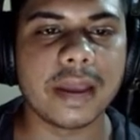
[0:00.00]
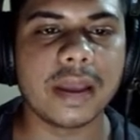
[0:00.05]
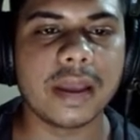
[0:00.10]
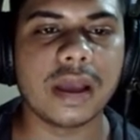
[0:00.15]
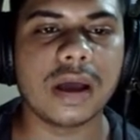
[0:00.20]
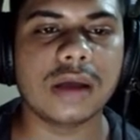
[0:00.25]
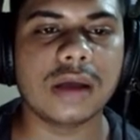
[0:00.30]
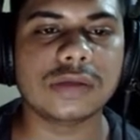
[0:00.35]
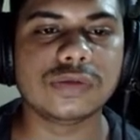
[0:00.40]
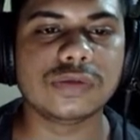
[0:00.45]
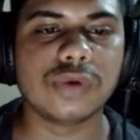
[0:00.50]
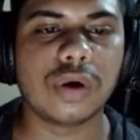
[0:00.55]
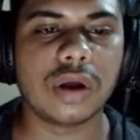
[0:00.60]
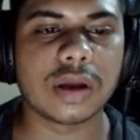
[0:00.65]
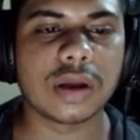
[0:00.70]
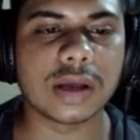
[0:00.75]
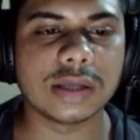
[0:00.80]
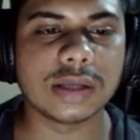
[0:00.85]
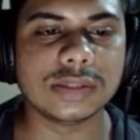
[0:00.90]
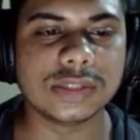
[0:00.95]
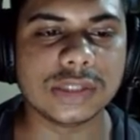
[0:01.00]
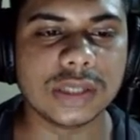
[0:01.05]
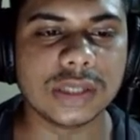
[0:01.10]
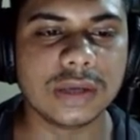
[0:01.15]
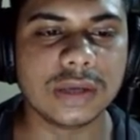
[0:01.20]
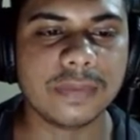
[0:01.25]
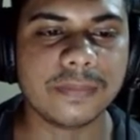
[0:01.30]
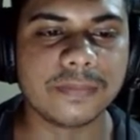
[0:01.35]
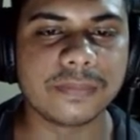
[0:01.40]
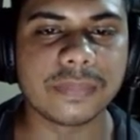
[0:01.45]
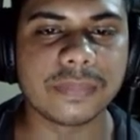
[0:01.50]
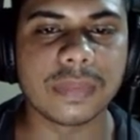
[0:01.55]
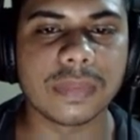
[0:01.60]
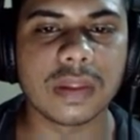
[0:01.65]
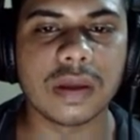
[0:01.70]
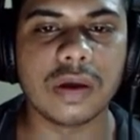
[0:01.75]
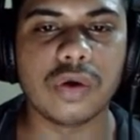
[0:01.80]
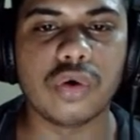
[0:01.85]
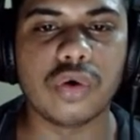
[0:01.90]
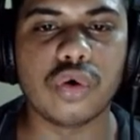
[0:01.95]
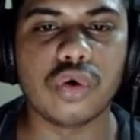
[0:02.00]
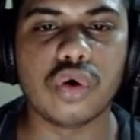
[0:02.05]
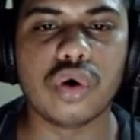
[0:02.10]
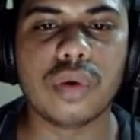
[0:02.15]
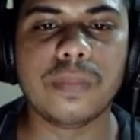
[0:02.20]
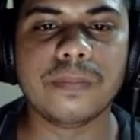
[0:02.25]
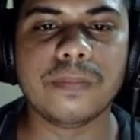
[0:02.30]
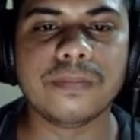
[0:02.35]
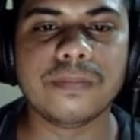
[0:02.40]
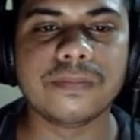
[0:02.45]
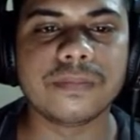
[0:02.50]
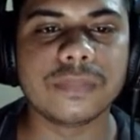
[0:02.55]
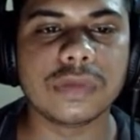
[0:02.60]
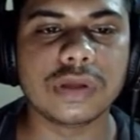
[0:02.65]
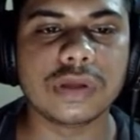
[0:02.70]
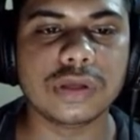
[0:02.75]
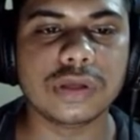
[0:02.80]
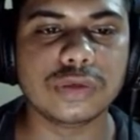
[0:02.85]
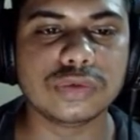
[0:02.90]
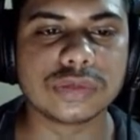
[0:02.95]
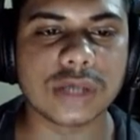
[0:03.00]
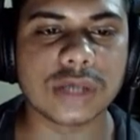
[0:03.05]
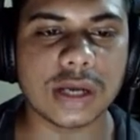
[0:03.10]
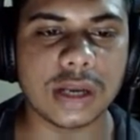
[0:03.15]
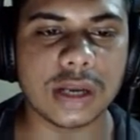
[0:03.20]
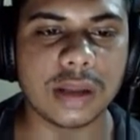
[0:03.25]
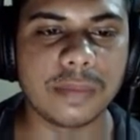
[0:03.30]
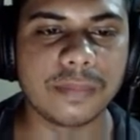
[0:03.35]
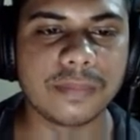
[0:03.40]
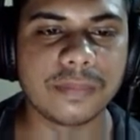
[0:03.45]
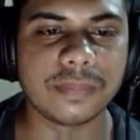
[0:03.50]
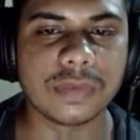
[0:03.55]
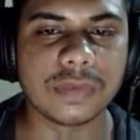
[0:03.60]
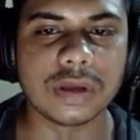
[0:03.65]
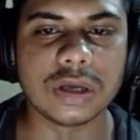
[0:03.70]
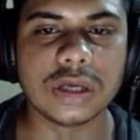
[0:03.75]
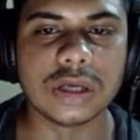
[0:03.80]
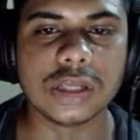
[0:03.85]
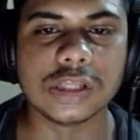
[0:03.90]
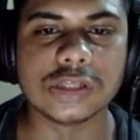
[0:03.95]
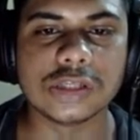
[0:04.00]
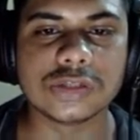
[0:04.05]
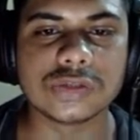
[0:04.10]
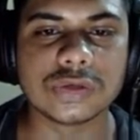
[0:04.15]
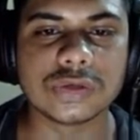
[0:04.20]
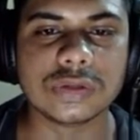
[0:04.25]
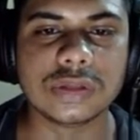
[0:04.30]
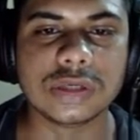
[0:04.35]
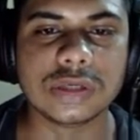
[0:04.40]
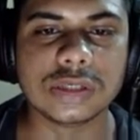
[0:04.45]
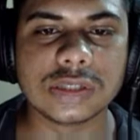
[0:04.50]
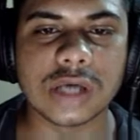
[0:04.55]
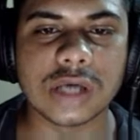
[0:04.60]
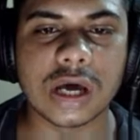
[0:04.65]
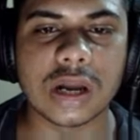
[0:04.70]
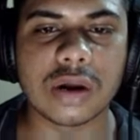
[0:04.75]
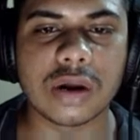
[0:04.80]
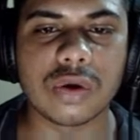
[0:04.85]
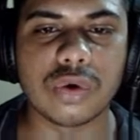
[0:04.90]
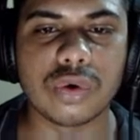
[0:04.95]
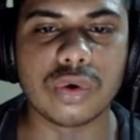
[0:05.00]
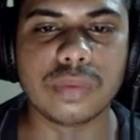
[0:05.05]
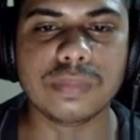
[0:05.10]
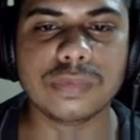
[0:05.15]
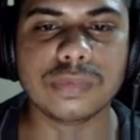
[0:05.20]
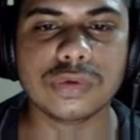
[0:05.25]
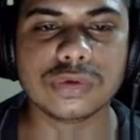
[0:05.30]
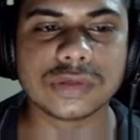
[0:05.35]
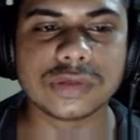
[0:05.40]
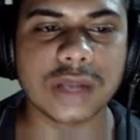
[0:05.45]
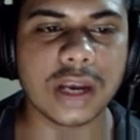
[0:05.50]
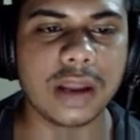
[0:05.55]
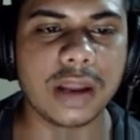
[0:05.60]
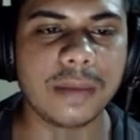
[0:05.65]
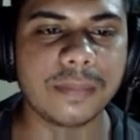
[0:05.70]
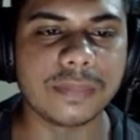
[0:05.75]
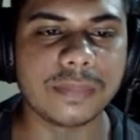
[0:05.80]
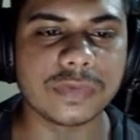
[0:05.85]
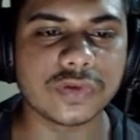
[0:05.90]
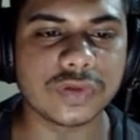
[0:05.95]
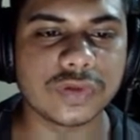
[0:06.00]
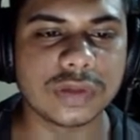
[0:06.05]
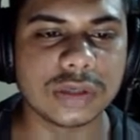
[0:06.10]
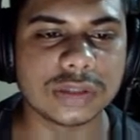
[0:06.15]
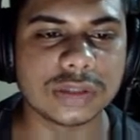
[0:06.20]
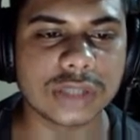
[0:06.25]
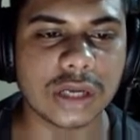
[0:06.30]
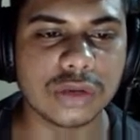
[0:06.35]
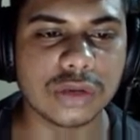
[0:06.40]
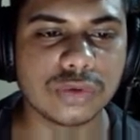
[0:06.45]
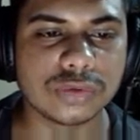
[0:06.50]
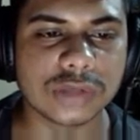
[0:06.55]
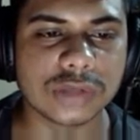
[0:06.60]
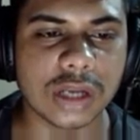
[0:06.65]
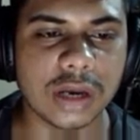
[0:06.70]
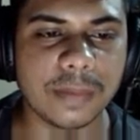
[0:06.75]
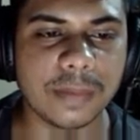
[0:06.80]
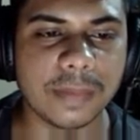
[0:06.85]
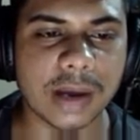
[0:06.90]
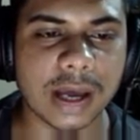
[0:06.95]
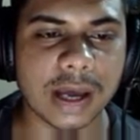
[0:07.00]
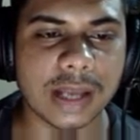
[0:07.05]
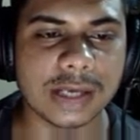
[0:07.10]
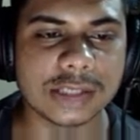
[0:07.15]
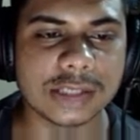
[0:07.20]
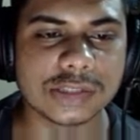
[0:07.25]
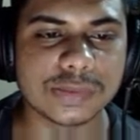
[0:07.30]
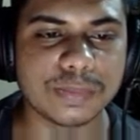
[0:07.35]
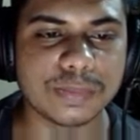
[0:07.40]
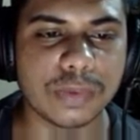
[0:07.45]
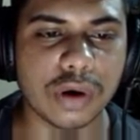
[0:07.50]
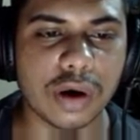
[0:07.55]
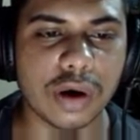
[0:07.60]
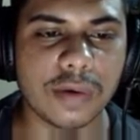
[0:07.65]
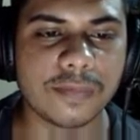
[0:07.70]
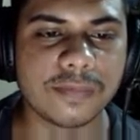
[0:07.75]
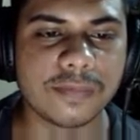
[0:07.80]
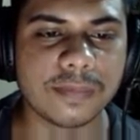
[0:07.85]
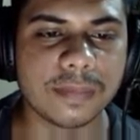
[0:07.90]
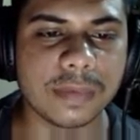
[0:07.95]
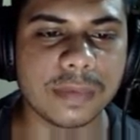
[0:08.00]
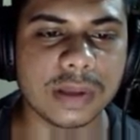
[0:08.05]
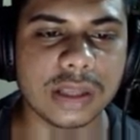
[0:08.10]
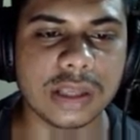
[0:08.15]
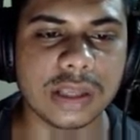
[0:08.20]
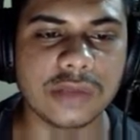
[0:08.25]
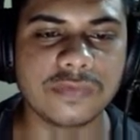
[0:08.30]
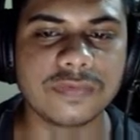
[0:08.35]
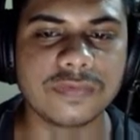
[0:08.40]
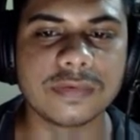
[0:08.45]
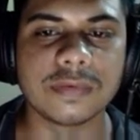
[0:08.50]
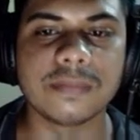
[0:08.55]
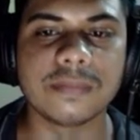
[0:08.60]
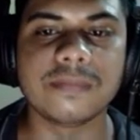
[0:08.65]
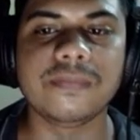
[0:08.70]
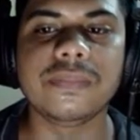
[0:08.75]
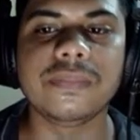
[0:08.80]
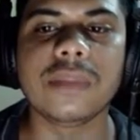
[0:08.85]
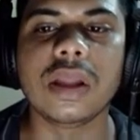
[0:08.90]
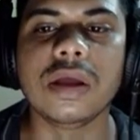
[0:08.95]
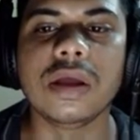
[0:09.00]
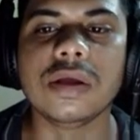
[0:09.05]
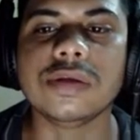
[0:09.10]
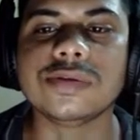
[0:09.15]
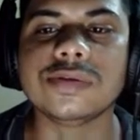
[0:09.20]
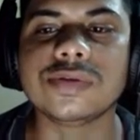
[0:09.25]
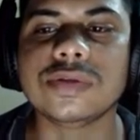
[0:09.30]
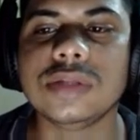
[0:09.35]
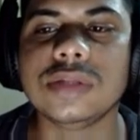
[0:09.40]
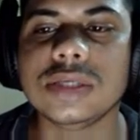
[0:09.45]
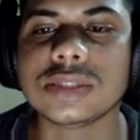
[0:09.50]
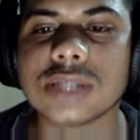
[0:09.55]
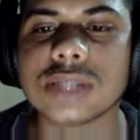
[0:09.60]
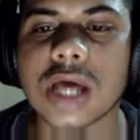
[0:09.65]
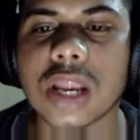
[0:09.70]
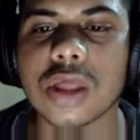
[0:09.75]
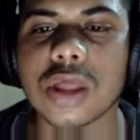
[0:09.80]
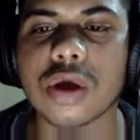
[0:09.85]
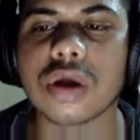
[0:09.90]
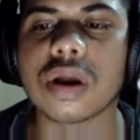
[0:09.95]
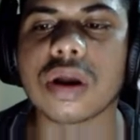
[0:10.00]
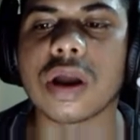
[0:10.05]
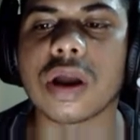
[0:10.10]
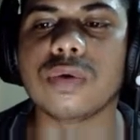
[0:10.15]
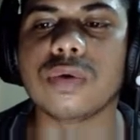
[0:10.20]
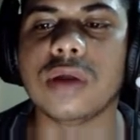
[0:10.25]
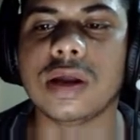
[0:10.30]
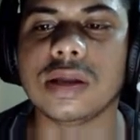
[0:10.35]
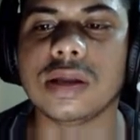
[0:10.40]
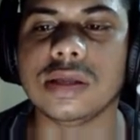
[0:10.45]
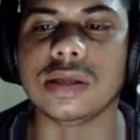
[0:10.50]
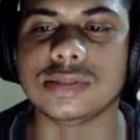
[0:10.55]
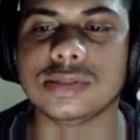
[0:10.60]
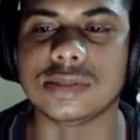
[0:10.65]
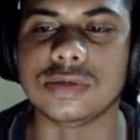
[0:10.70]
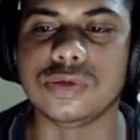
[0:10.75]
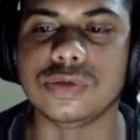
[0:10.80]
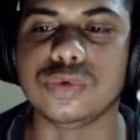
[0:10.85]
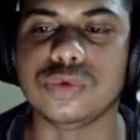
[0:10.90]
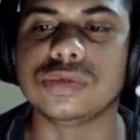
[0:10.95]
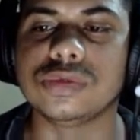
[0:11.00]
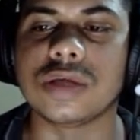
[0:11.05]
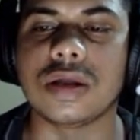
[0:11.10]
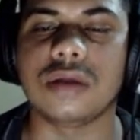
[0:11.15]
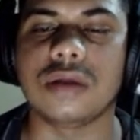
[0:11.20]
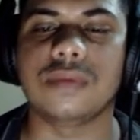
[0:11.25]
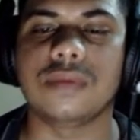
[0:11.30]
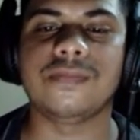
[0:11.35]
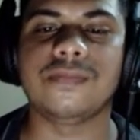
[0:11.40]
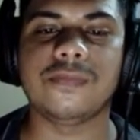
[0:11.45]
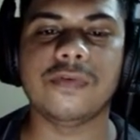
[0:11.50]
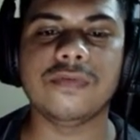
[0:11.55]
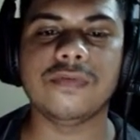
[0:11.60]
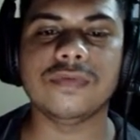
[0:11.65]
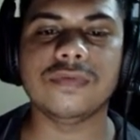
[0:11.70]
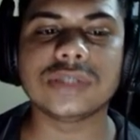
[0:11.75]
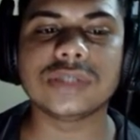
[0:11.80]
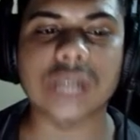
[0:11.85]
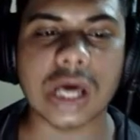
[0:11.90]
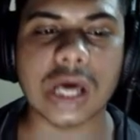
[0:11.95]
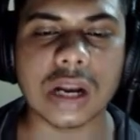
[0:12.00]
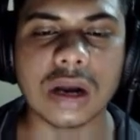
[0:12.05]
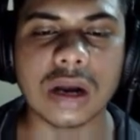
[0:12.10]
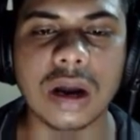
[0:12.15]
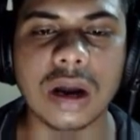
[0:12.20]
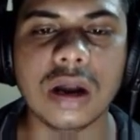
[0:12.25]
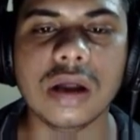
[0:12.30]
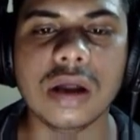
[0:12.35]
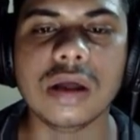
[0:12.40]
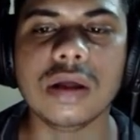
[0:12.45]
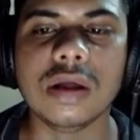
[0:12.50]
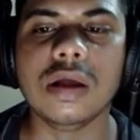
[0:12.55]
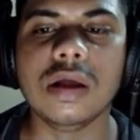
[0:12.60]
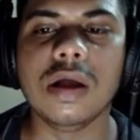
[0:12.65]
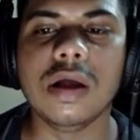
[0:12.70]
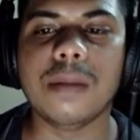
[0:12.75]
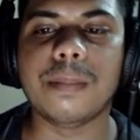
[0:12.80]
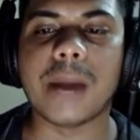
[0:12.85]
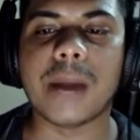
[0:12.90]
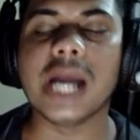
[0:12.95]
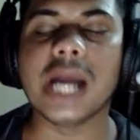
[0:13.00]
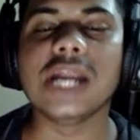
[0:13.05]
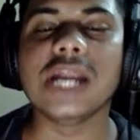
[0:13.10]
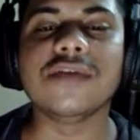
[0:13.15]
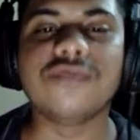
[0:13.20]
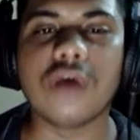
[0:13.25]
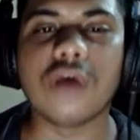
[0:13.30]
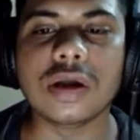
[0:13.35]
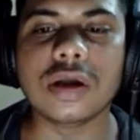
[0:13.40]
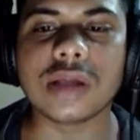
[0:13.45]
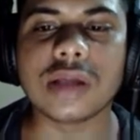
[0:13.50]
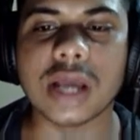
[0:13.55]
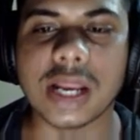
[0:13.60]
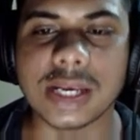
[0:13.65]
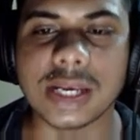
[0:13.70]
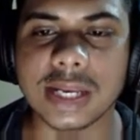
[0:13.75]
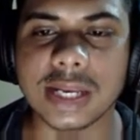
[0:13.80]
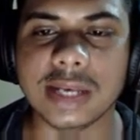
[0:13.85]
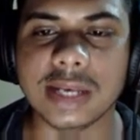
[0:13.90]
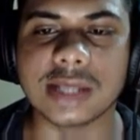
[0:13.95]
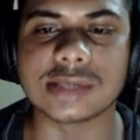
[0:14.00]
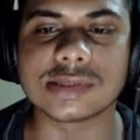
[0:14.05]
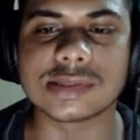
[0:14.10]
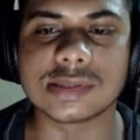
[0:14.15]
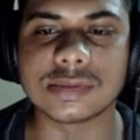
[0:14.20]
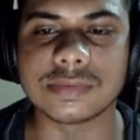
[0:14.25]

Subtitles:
As you all can see, home username. So these are home username. So these are username Alice, Bob, Eve. So these are your regular user, which are by default in Linux.